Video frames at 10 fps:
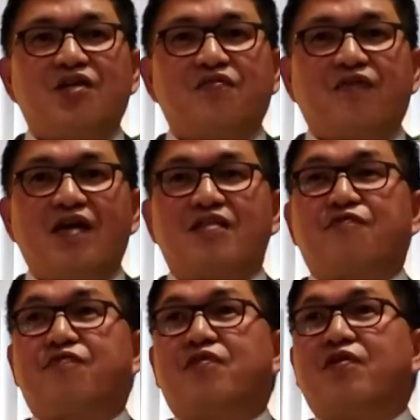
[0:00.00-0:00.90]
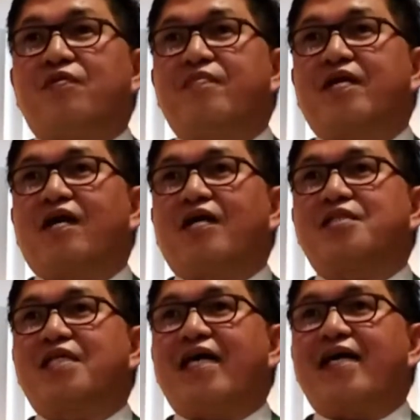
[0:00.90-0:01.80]
faithful
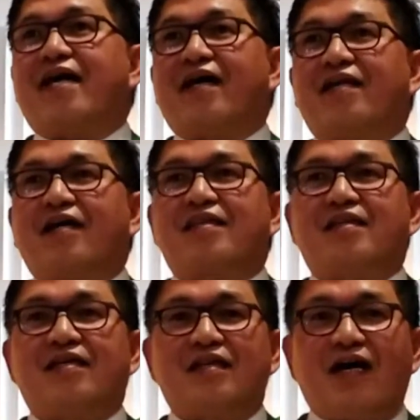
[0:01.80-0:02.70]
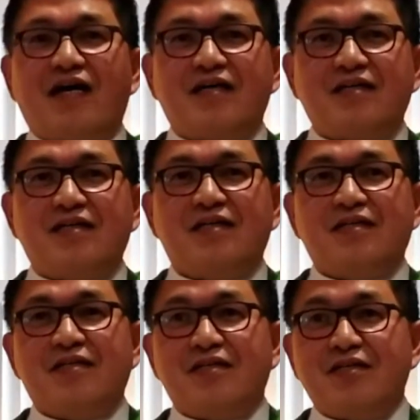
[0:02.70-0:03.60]
because he cannot deny
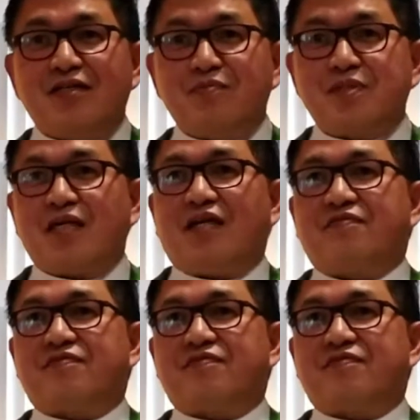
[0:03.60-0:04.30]
himself.